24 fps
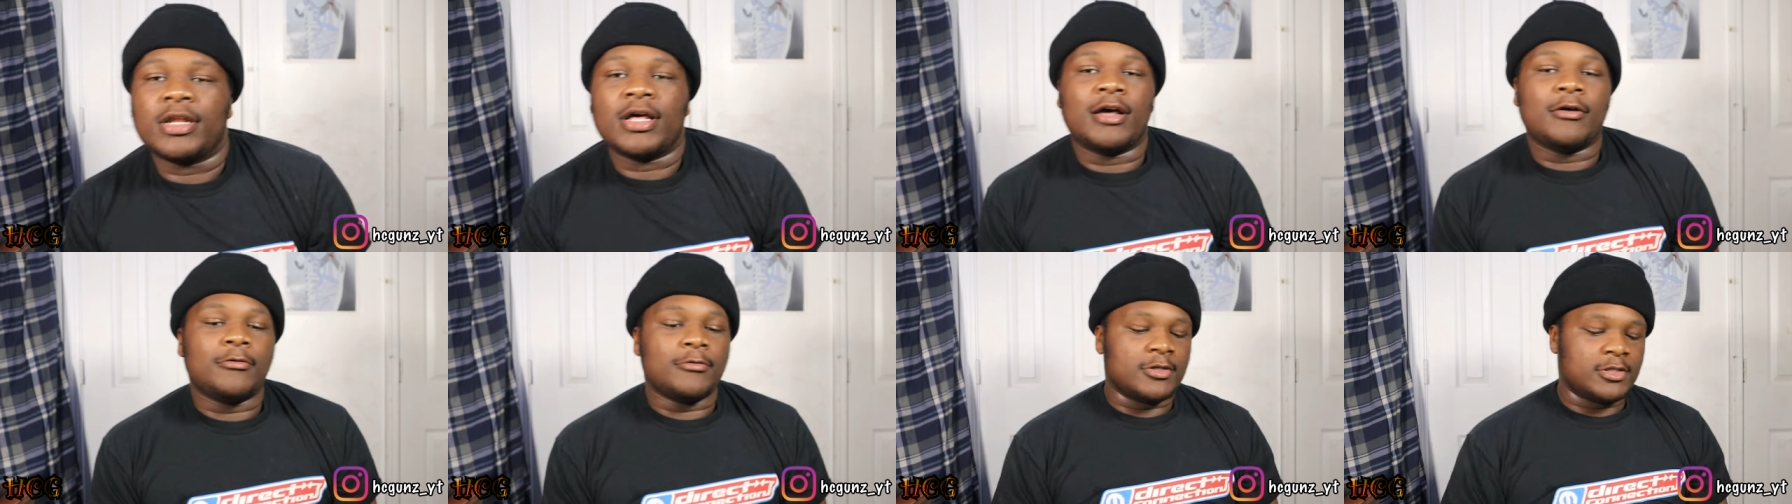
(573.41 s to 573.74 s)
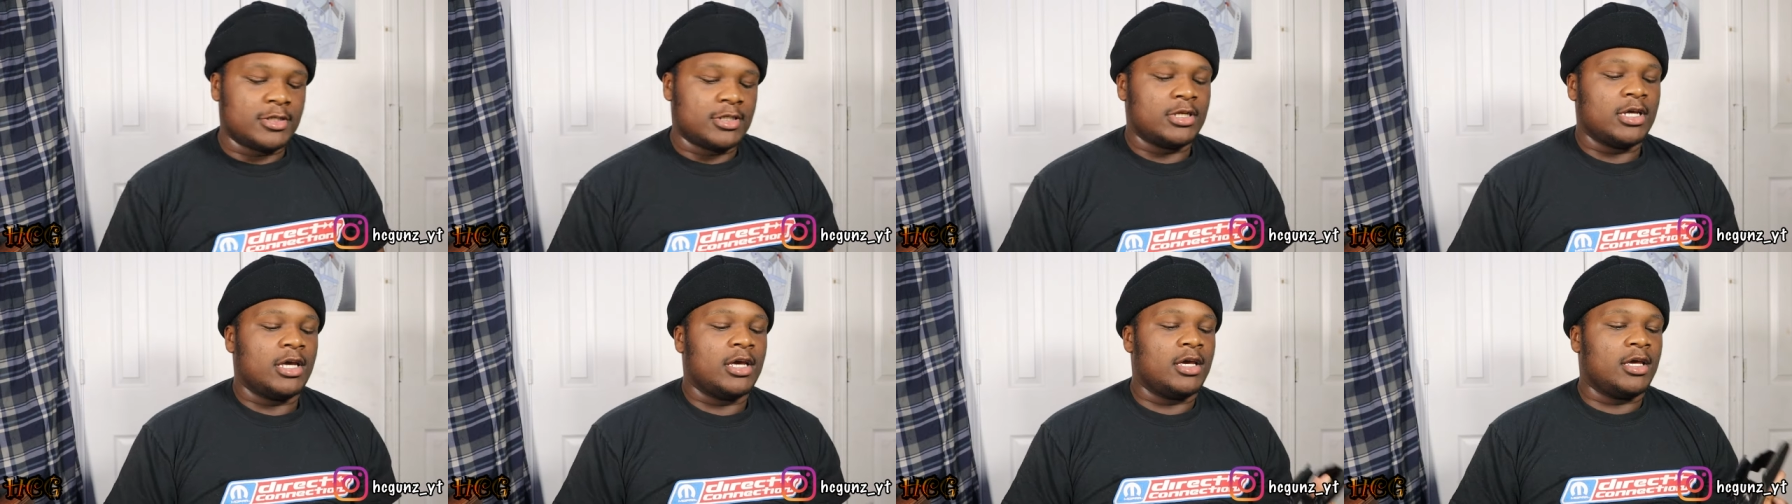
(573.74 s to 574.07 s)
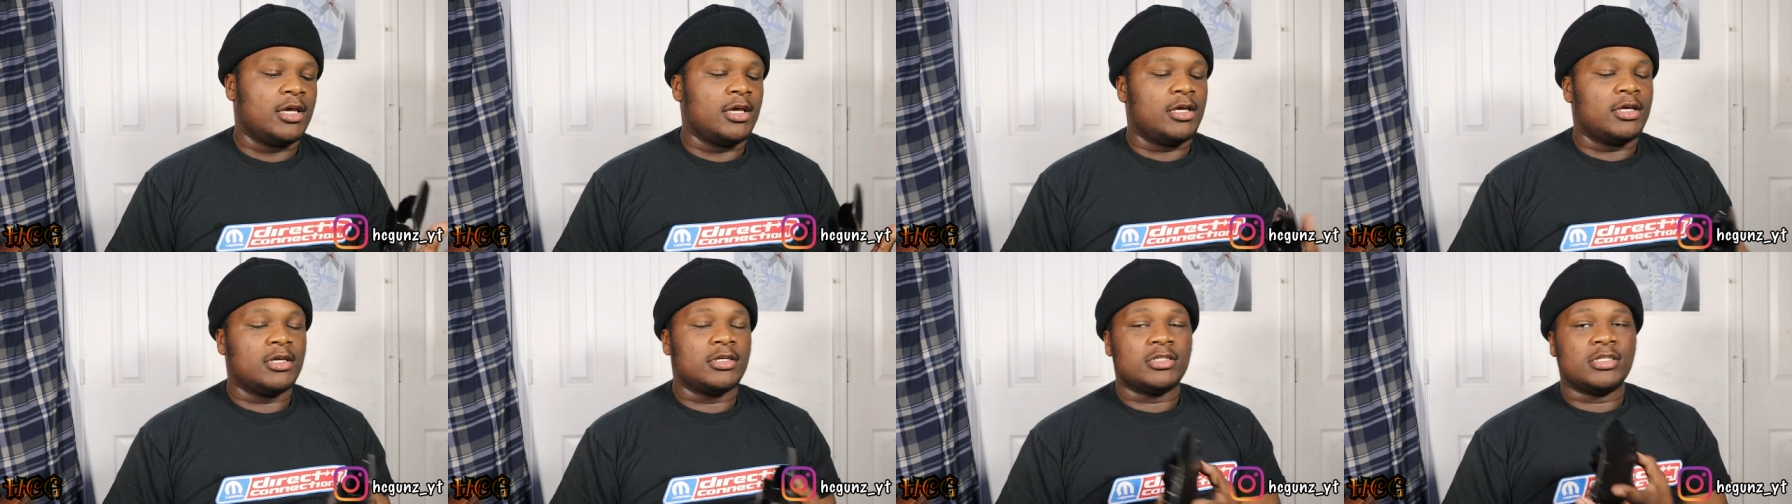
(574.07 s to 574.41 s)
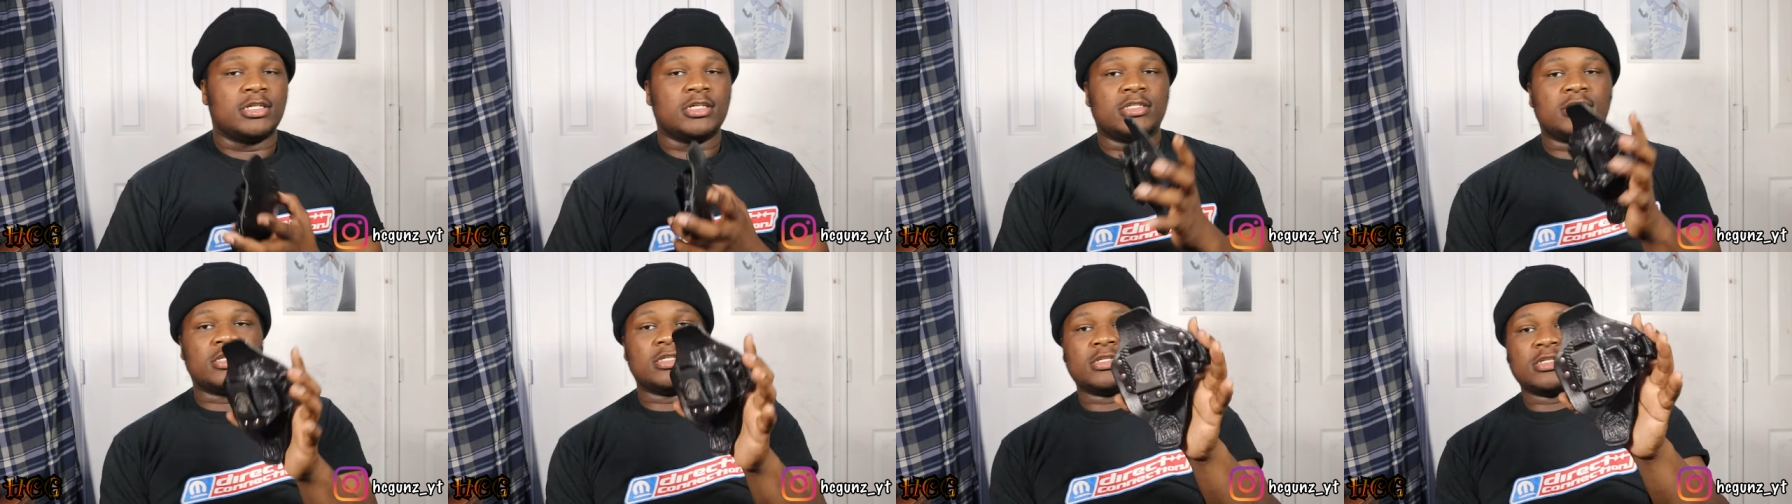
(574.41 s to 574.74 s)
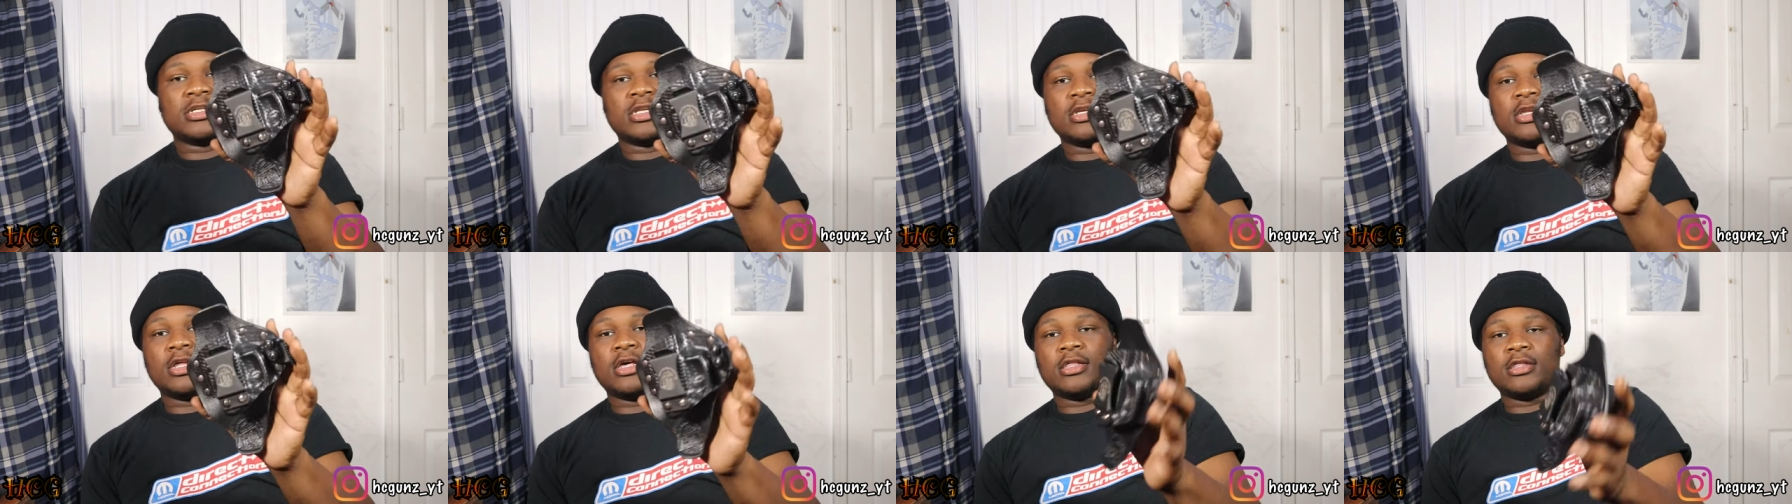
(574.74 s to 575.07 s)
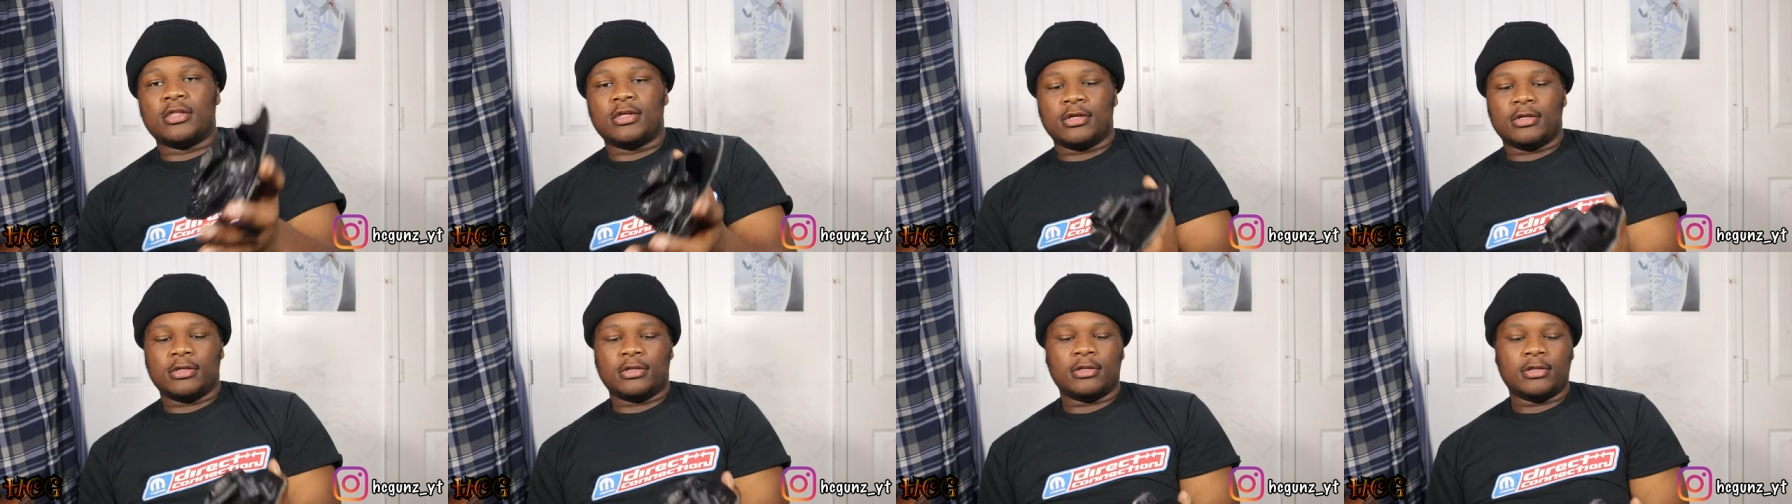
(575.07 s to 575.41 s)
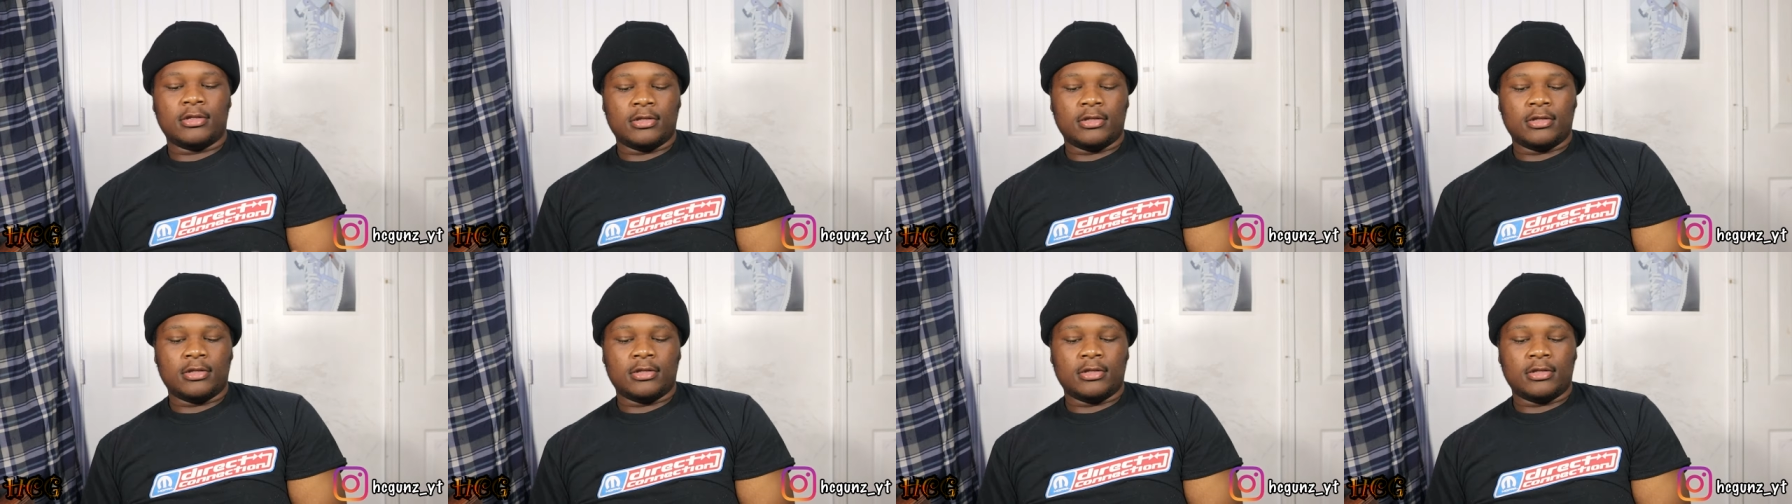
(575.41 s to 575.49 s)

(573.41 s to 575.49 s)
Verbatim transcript: I would say, because this is another